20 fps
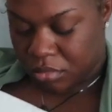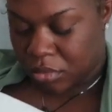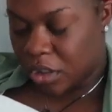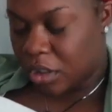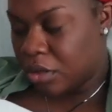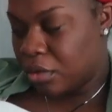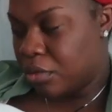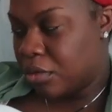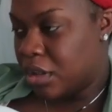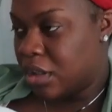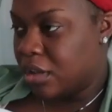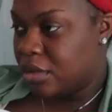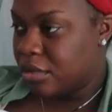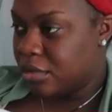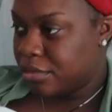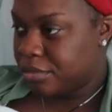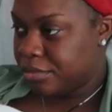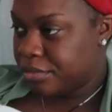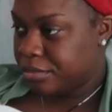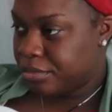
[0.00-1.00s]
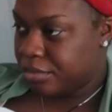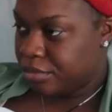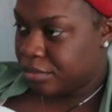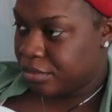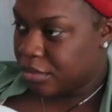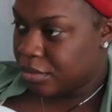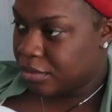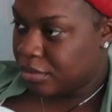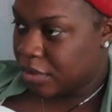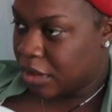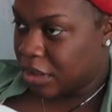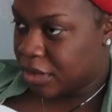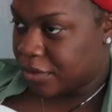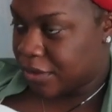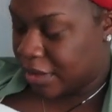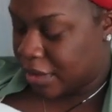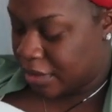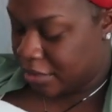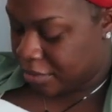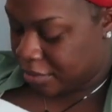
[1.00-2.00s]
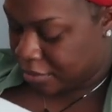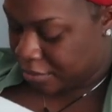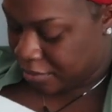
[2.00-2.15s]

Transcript: temperature again, okay? That's all.